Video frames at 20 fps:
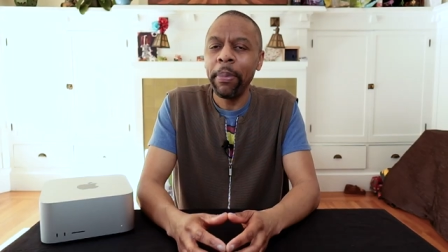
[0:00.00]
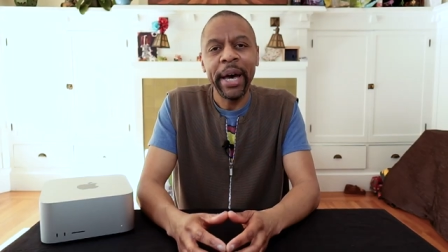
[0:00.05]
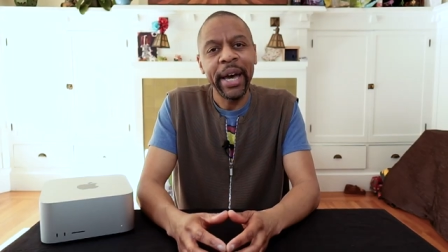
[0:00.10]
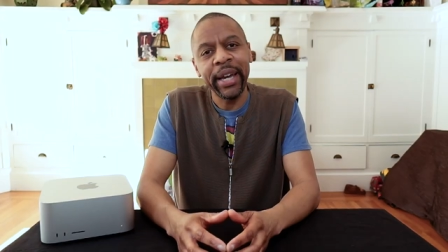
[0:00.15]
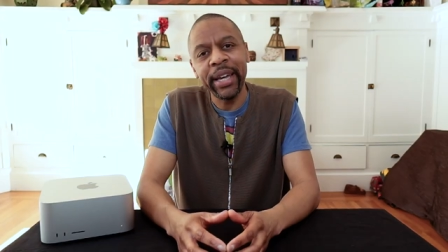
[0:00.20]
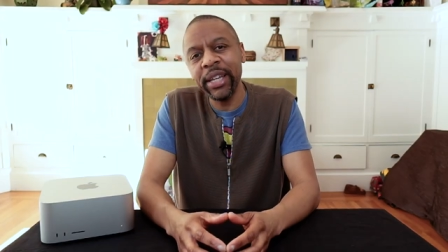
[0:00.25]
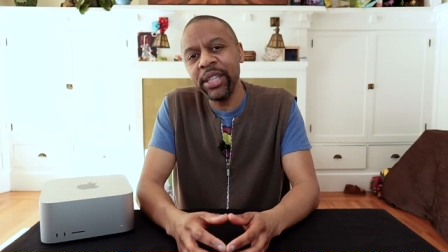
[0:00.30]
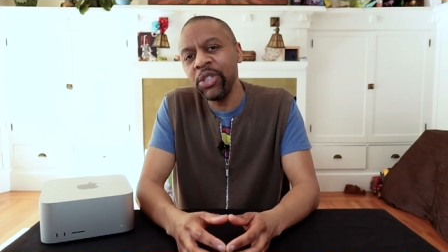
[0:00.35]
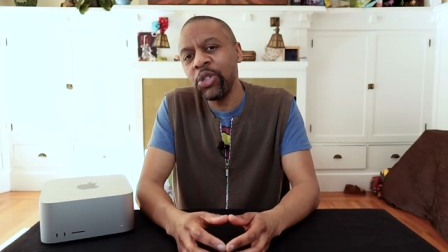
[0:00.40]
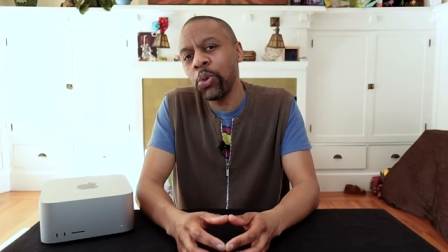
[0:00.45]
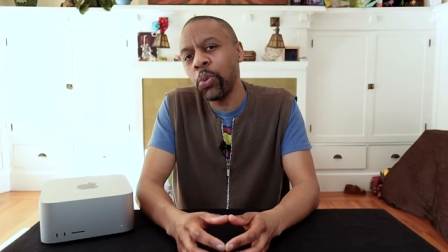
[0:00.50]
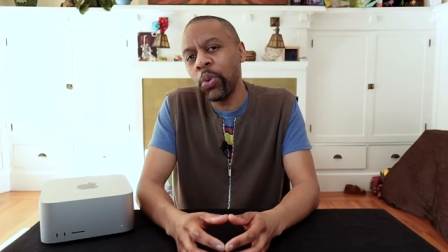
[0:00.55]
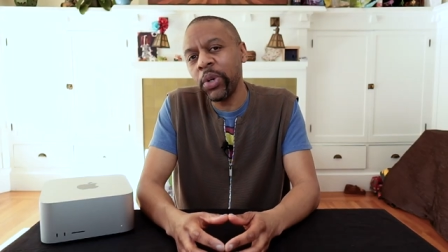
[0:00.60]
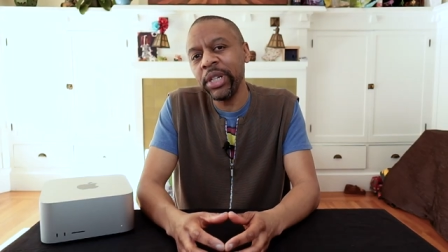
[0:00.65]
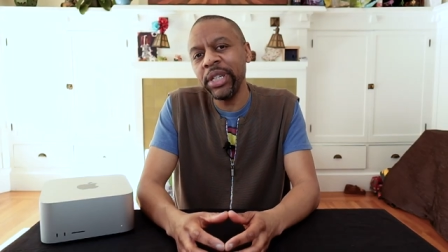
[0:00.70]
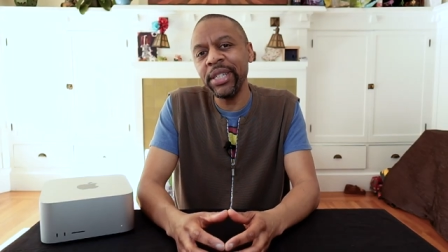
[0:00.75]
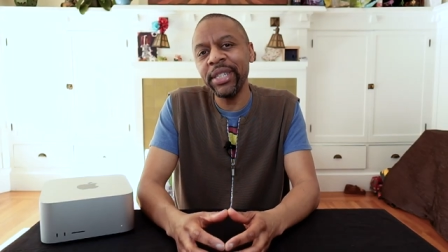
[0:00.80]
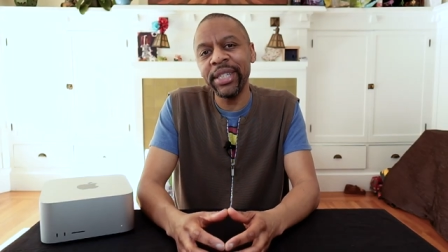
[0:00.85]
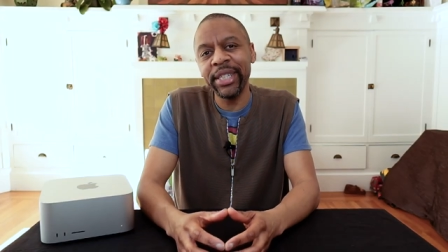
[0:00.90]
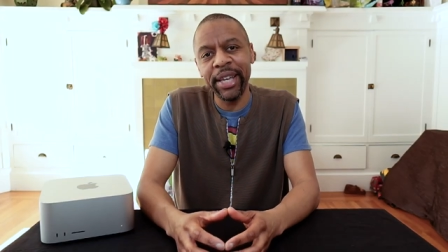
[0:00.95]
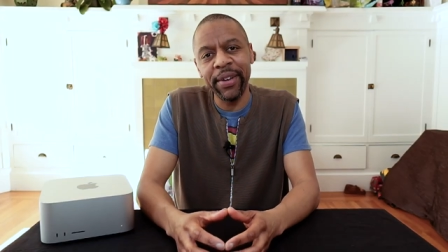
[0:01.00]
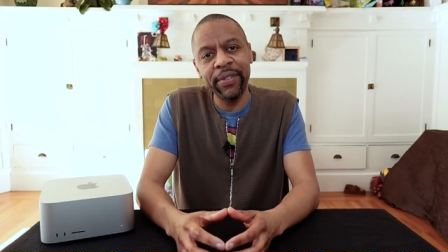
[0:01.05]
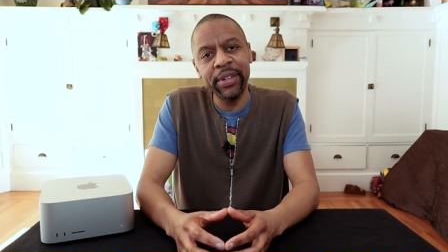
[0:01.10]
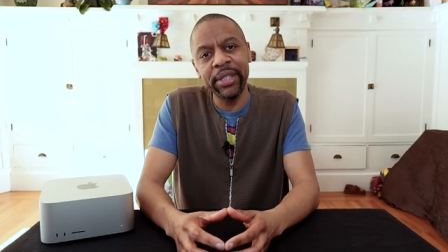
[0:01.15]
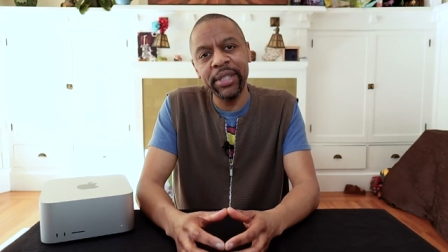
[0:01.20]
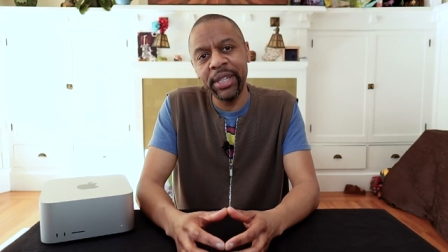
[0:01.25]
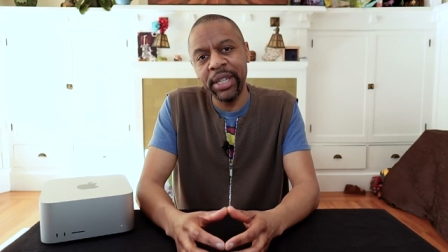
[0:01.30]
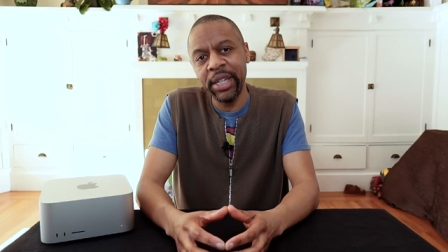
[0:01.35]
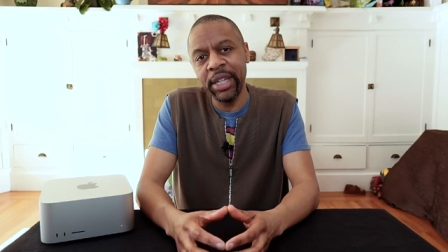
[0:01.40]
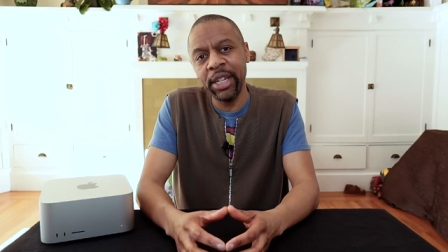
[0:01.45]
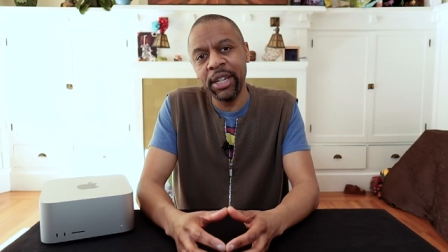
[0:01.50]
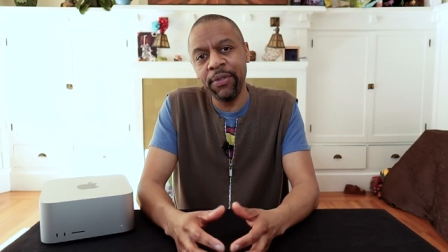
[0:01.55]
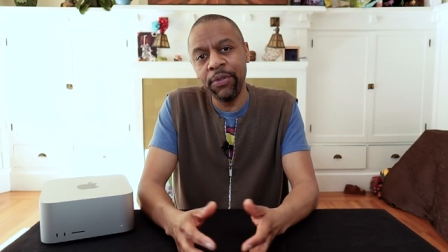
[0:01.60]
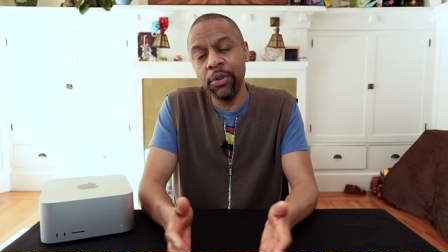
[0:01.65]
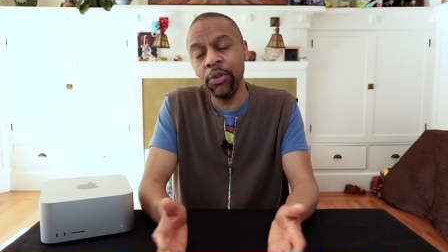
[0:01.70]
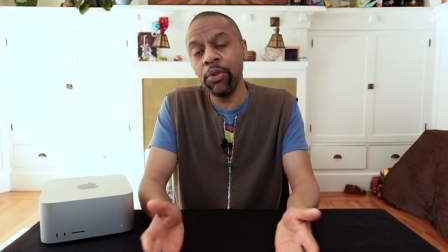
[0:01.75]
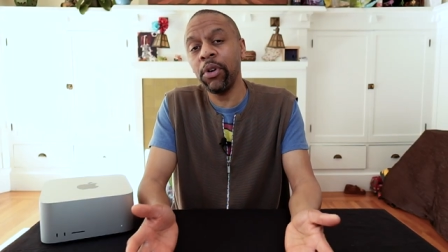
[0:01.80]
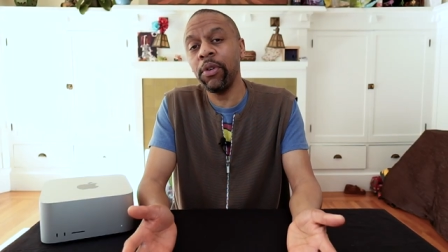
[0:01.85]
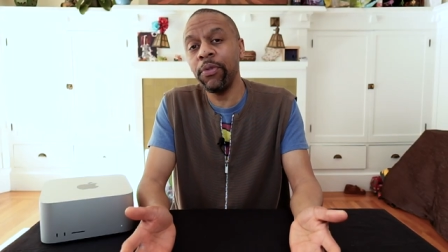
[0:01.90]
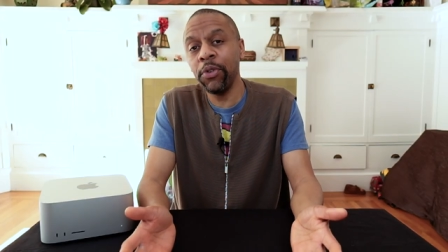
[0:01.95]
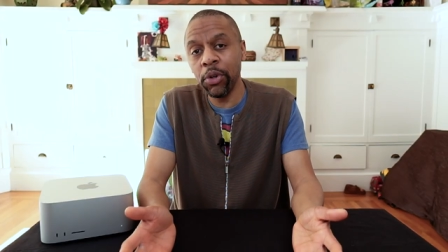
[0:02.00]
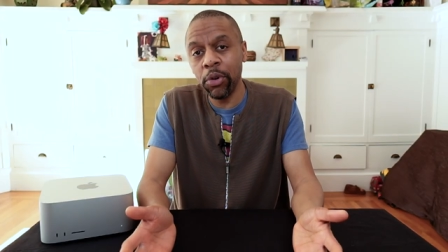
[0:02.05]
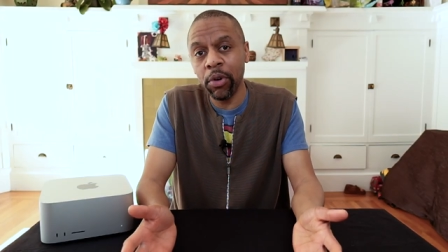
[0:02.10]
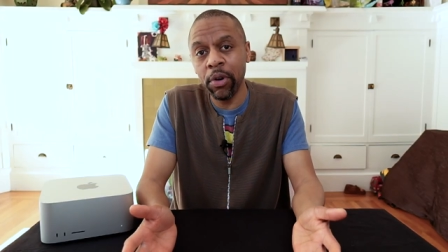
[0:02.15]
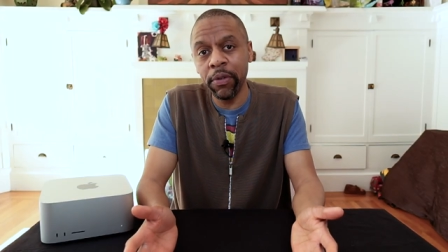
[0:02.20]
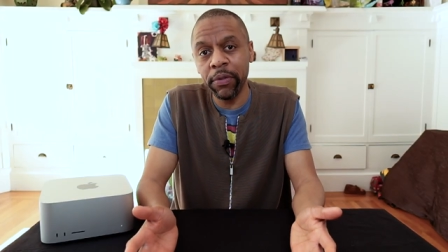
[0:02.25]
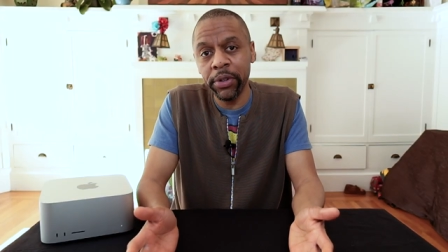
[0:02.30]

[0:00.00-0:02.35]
Back in 2017, if you're a viewer